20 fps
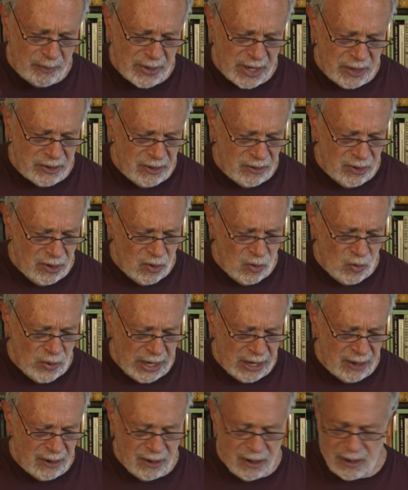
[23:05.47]
out, but I don't know
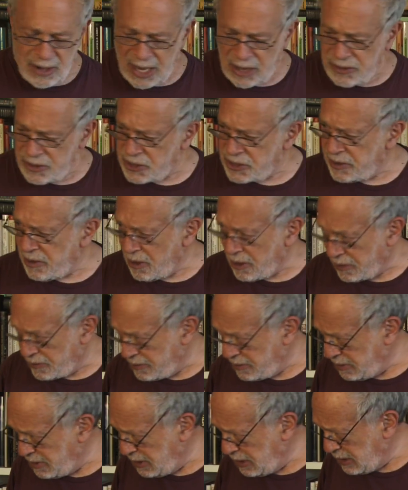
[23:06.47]
where or how to start.